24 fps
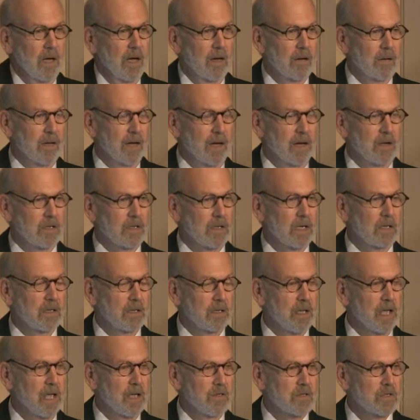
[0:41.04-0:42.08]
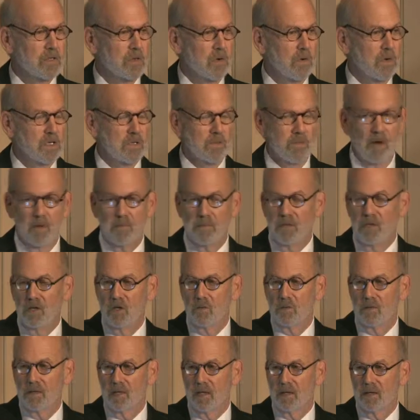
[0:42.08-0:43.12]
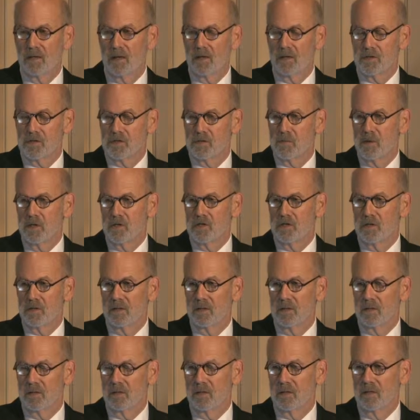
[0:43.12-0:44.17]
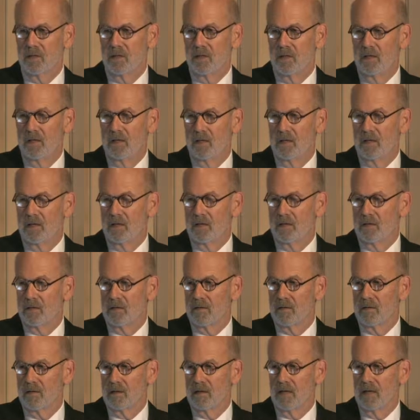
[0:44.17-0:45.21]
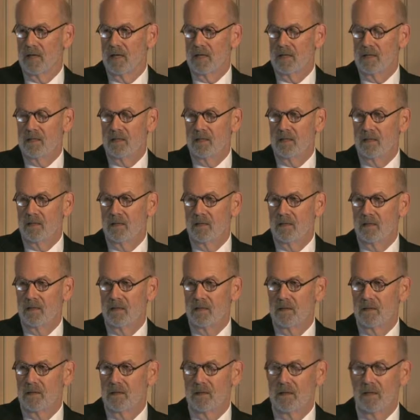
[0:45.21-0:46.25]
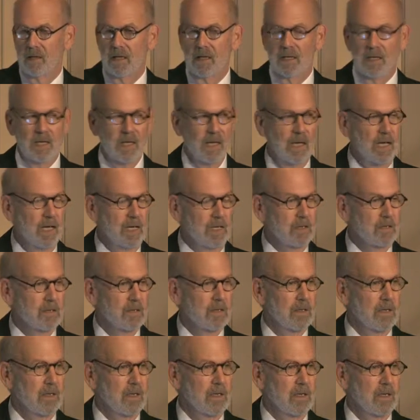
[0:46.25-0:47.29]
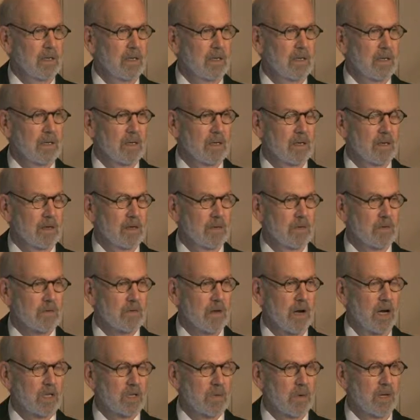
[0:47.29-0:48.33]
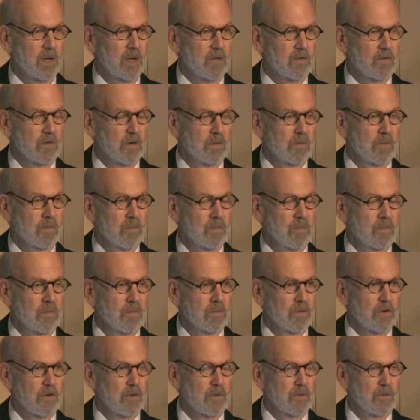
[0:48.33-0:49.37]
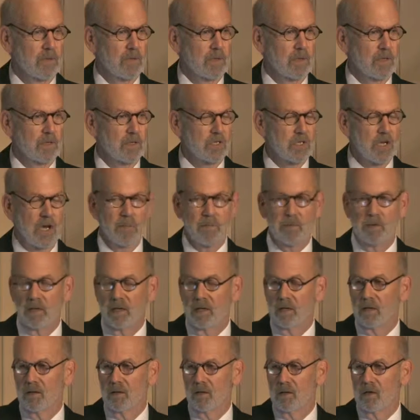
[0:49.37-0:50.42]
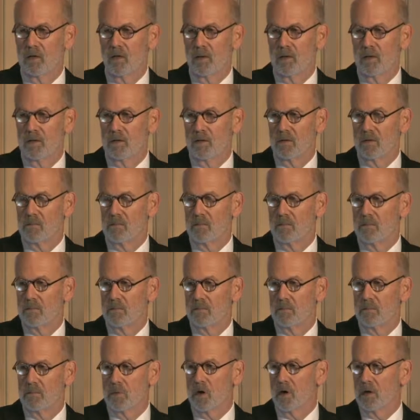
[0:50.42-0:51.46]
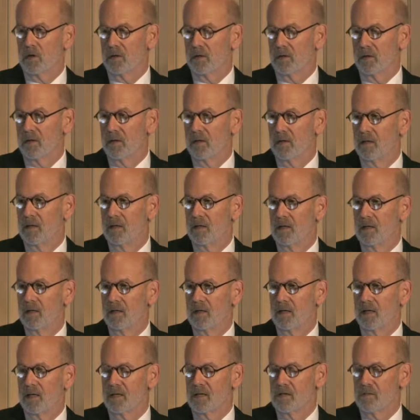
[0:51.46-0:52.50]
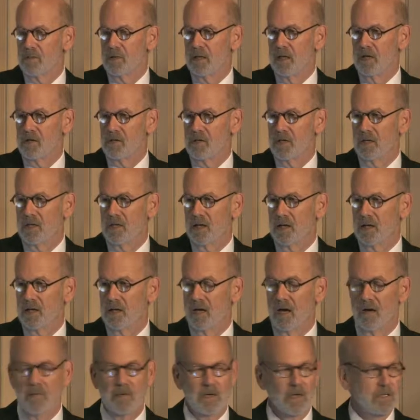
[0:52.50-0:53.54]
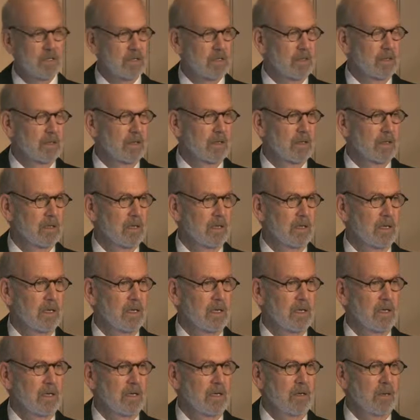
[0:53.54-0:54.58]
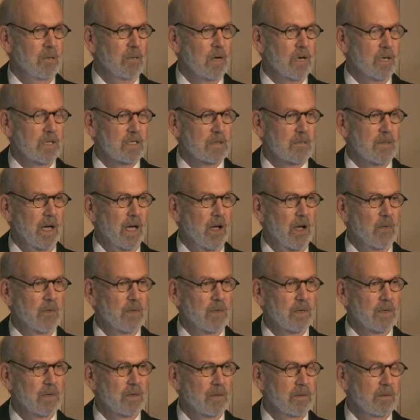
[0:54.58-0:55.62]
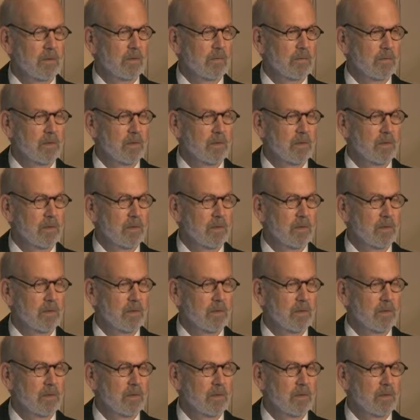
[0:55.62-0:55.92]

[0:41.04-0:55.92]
I could tell a lot of stories about Peter, but I'll just mention that in 1988, he was graduating from Chapel Hill and going to Berkeley to get his PhD in economics, and he wanted some help and